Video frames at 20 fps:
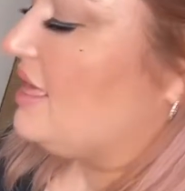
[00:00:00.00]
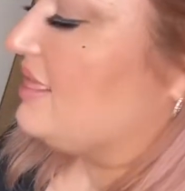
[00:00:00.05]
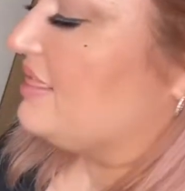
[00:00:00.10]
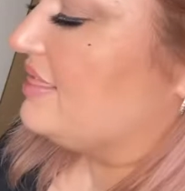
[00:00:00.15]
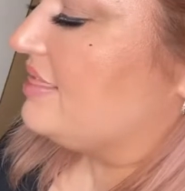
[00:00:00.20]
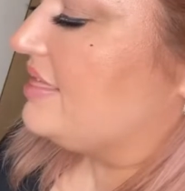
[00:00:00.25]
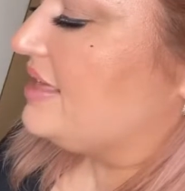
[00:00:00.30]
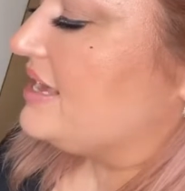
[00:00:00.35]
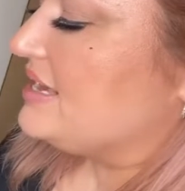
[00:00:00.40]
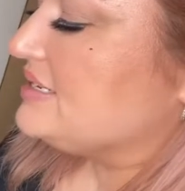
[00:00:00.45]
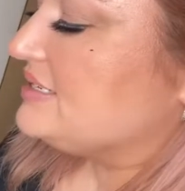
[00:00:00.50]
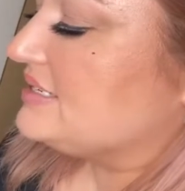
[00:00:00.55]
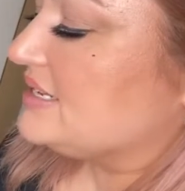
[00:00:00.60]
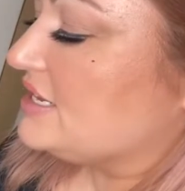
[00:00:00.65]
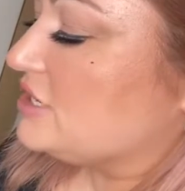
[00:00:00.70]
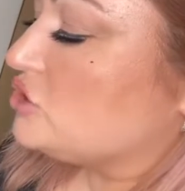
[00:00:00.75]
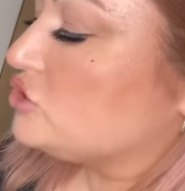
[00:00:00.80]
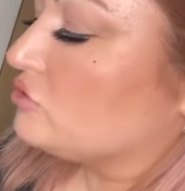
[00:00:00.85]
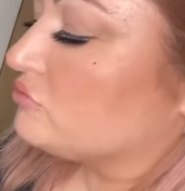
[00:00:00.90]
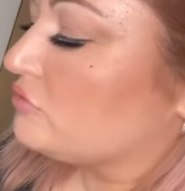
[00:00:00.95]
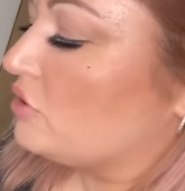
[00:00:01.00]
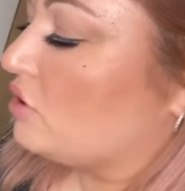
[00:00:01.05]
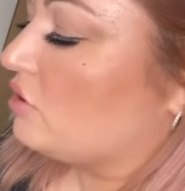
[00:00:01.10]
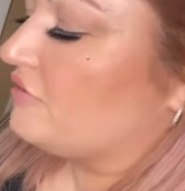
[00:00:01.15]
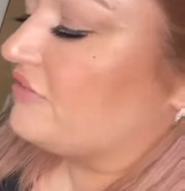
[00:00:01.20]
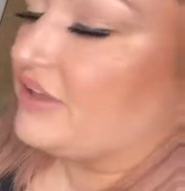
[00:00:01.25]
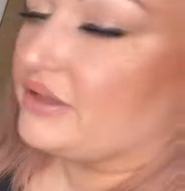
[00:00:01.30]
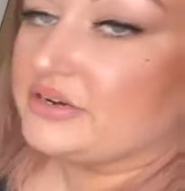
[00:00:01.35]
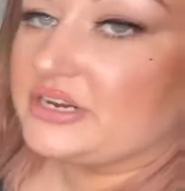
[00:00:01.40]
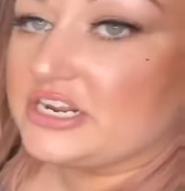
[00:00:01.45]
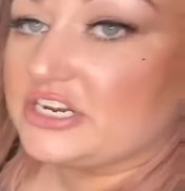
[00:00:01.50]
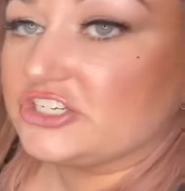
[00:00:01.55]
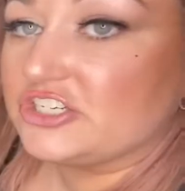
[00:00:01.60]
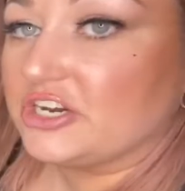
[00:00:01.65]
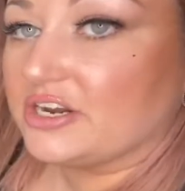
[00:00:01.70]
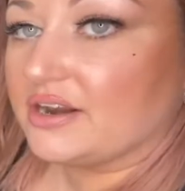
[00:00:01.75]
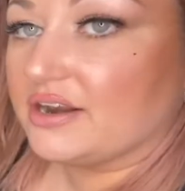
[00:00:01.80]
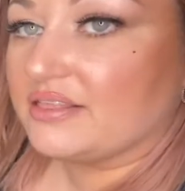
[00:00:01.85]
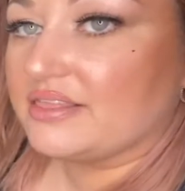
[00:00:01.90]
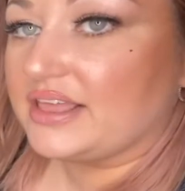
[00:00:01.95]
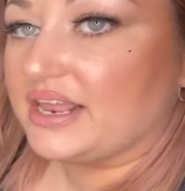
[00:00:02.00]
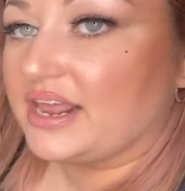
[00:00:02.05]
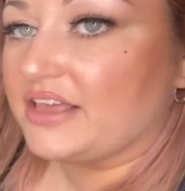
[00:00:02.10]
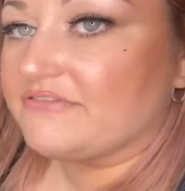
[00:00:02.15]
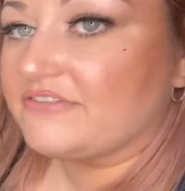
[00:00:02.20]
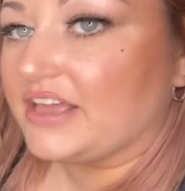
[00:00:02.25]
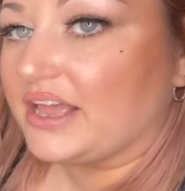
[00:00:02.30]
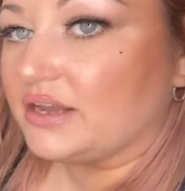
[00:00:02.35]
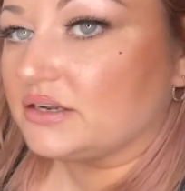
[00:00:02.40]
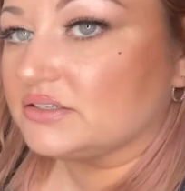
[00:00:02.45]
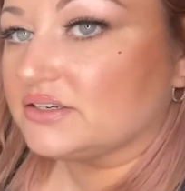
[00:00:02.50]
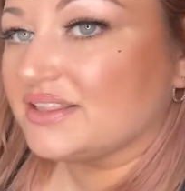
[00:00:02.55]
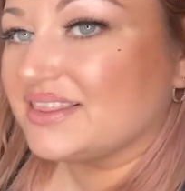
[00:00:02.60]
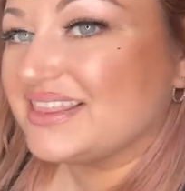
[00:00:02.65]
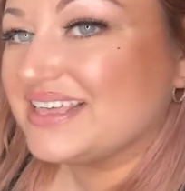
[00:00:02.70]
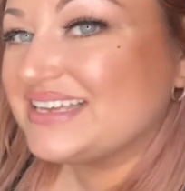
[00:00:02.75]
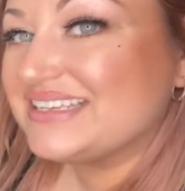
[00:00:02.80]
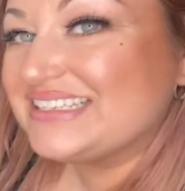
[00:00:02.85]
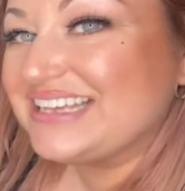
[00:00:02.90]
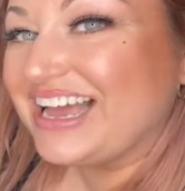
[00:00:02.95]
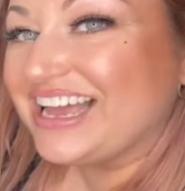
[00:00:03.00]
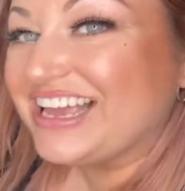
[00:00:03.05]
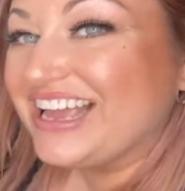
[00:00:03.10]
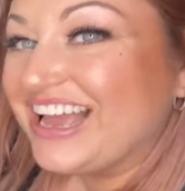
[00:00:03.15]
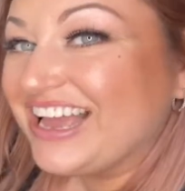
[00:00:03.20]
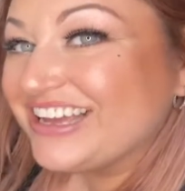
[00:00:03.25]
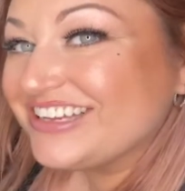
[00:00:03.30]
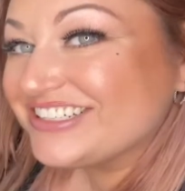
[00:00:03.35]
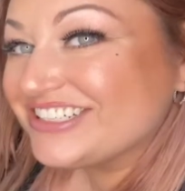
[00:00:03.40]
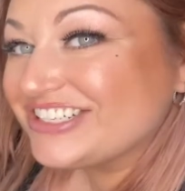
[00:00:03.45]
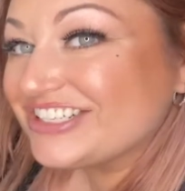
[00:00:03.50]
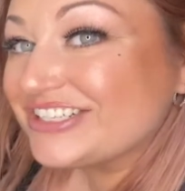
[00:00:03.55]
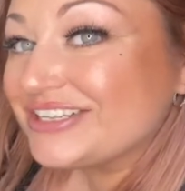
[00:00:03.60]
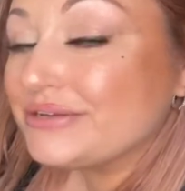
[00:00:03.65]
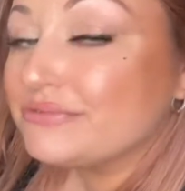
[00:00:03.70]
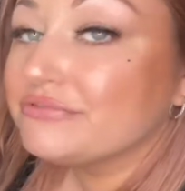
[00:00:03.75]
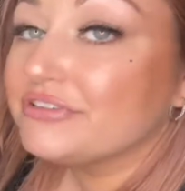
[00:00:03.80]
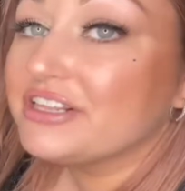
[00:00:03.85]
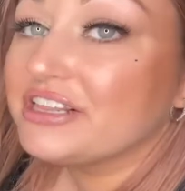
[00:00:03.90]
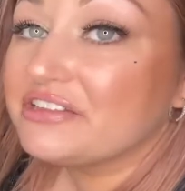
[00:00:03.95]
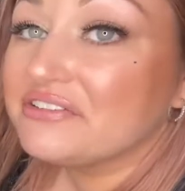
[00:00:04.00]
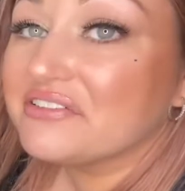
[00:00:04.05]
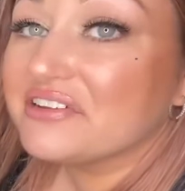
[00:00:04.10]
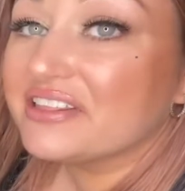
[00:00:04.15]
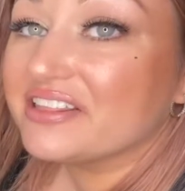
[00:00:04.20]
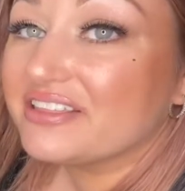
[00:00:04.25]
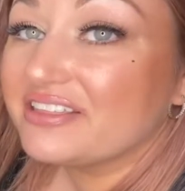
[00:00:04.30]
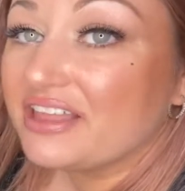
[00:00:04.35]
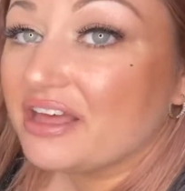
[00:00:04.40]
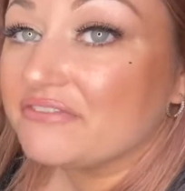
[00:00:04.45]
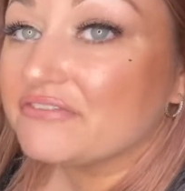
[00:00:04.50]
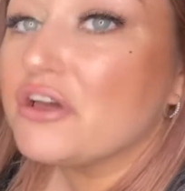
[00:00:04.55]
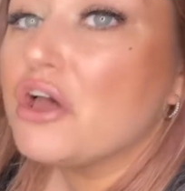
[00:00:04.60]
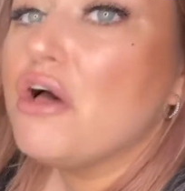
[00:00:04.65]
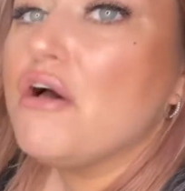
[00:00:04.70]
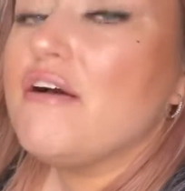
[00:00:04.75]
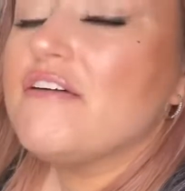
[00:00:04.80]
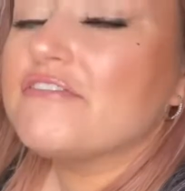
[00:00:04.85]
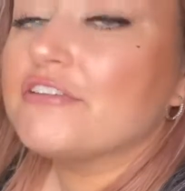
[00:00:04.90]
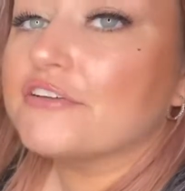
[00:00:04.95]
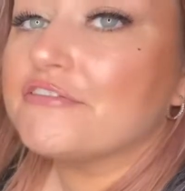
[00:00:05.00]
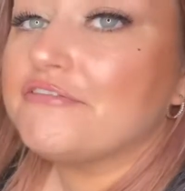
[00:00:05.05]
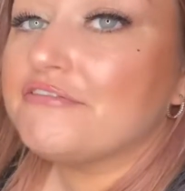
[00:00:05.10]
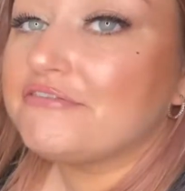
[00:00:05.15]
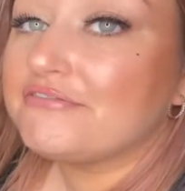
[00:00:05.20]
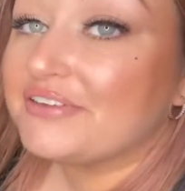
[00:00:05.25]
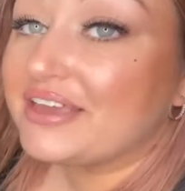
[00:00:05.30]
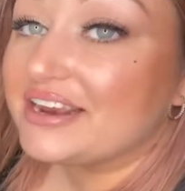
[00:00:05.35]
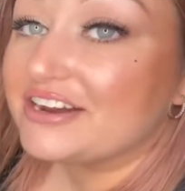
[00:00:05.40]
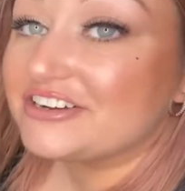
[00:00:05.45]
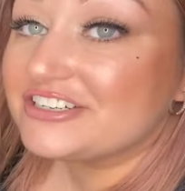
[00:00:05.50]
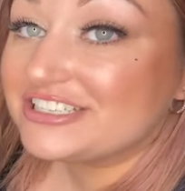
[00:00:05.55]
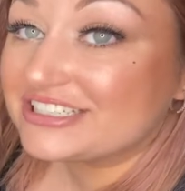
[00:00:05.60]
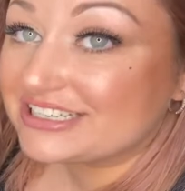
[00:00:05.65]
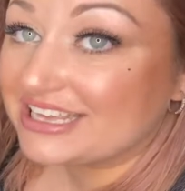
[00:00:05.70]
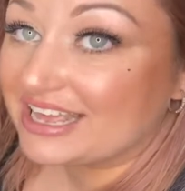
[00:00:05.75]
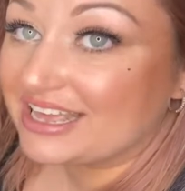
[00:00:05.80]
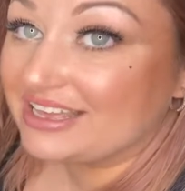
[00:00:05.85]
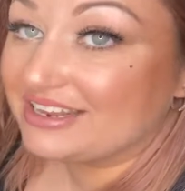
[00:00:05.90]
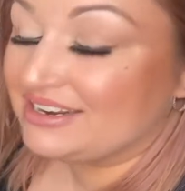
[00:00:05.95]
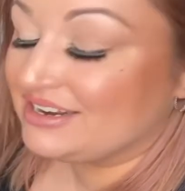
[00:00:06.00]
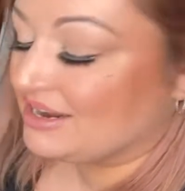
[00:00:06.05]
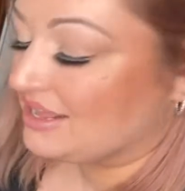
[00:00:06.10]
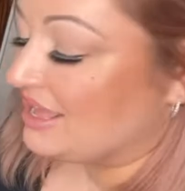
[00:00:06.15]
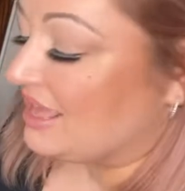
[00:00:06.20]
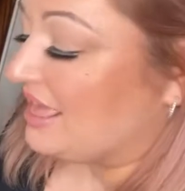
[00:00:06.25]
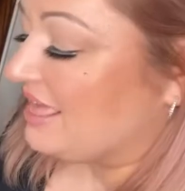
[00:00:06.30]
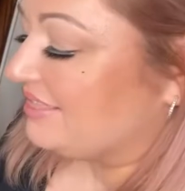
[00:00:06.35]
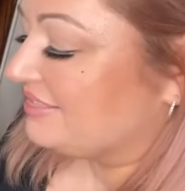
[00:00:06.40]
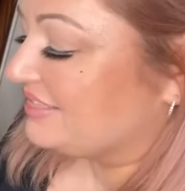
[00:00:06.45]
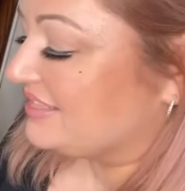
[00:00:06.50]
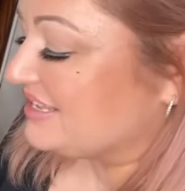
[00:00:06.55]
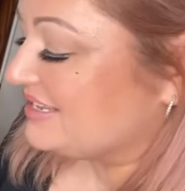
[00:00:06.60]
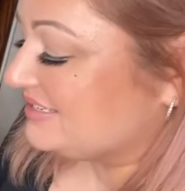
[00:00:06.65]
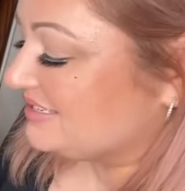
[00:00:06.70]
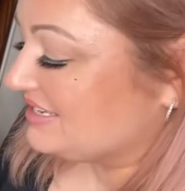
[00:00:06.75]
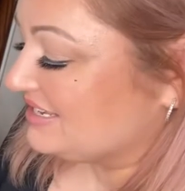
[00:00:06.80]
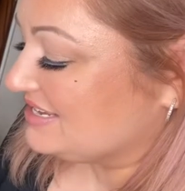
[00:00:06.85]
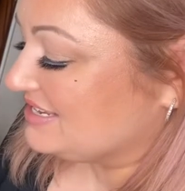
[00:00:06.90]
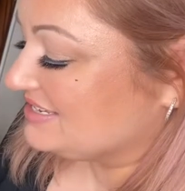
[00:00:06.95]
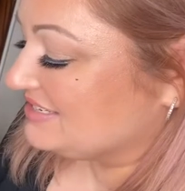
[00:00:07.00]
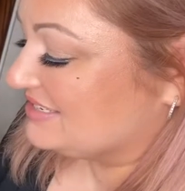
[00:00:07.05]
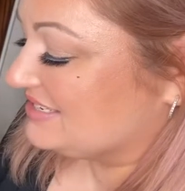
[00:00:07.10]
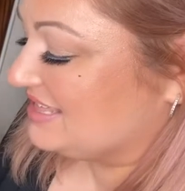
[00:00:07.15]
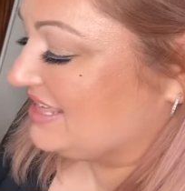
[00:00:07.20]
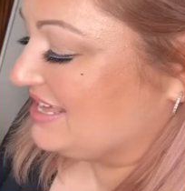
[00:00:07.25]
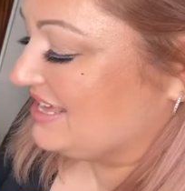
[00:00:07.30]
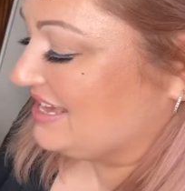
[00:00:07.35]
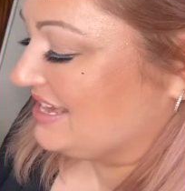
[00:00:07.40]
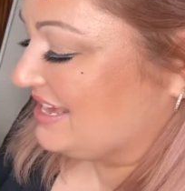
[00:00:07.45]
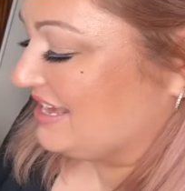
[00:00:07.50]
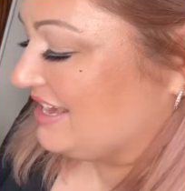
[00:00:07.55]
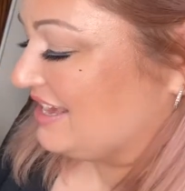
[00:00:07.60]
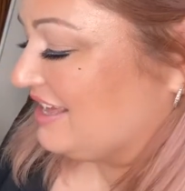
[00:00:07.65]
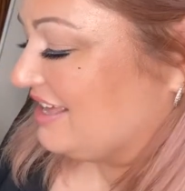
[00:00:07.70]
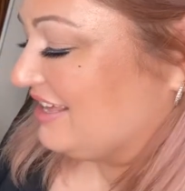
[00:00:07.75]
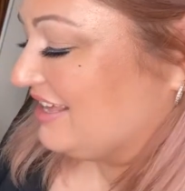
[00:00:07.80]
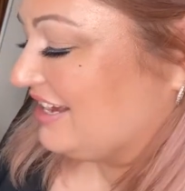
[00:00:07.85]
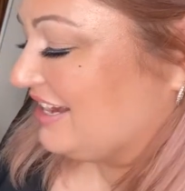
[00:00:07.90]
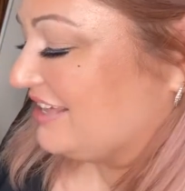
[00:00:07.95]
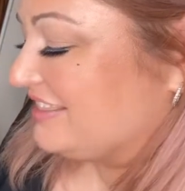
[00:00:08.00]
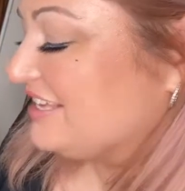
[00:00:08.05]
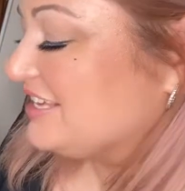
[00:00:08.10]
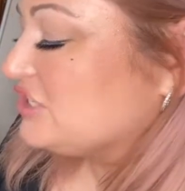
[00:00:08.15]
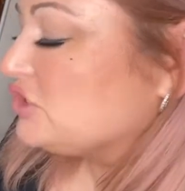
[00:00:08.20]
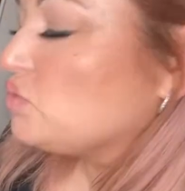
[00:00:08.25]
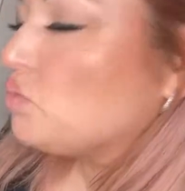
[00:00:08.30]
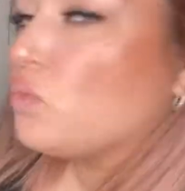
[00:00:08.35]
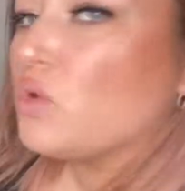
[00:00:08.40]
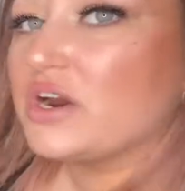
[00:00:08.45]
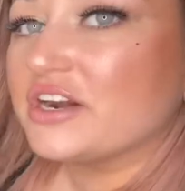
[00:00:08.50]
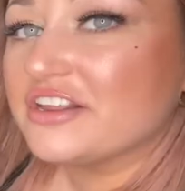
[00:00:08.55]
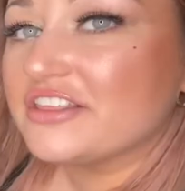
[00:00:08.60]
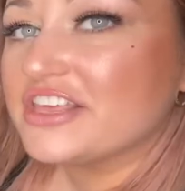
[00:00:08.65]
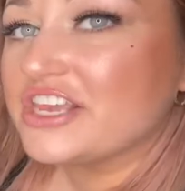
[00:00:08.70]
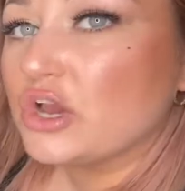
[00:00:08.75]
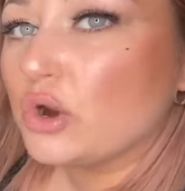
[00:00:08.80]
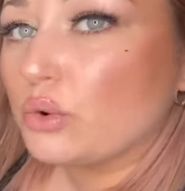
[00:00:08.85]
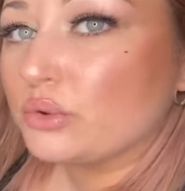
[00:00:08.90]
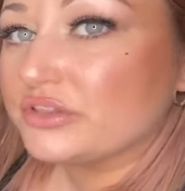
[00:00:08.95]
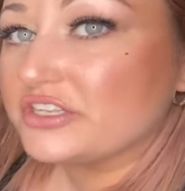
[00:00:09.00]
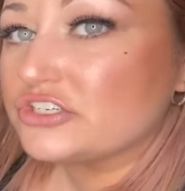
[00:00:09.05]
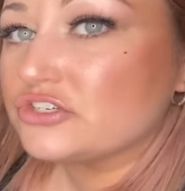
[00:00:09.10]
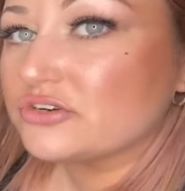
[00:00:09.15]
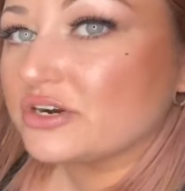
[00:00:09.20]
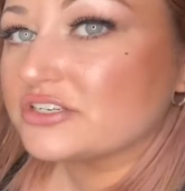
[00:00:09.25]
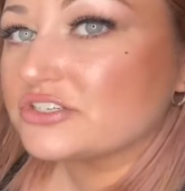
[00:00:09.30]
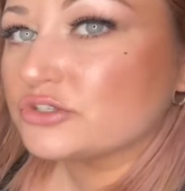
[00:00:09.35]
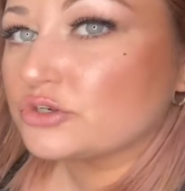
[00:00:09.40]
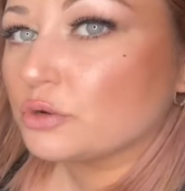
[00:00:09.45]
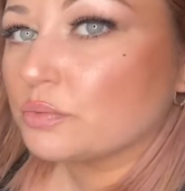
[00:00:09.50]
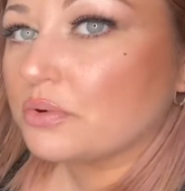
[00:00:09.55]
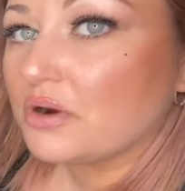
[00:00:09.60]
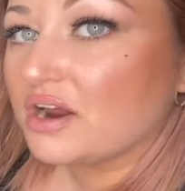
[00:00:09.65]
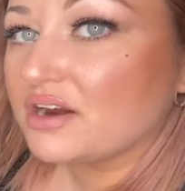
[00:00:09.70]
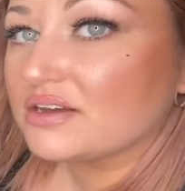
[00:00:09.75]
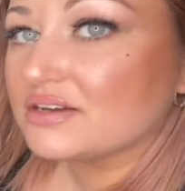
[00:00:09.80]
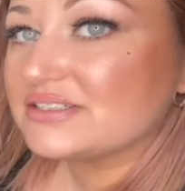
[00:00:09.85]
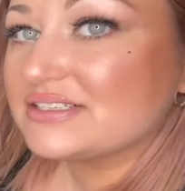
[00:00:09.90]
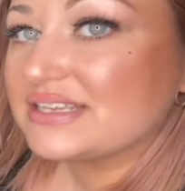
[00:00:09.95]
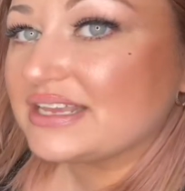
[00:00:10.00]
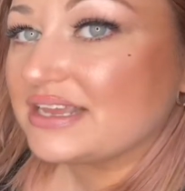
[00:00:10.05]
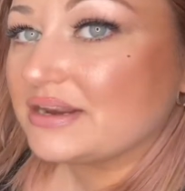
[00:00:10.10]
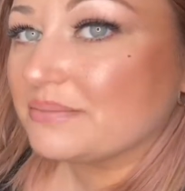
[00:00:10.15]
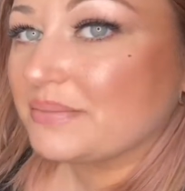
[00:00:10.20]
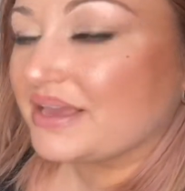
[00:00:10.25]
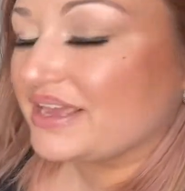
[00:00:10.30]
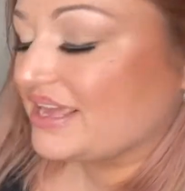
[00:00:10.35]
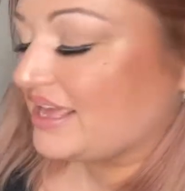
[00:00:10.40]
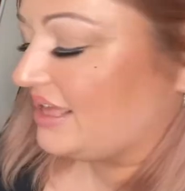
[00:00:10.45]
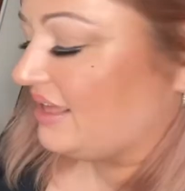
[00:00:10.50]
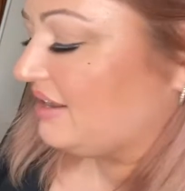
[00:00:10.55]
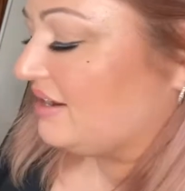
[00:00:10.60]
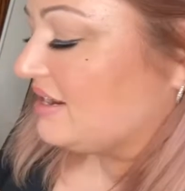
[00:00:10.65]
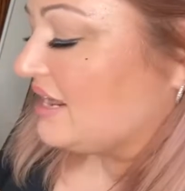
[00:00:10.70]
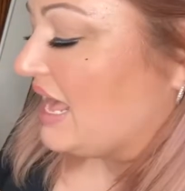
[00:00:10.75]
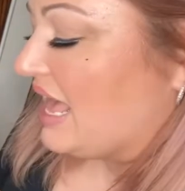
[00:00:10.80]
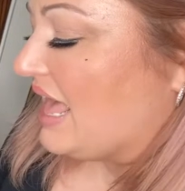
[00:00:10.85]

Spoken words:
This is a Rogue foundation that I found. This I actually really love for fair skin. This is I think it's one of the only drugstore products in my kit.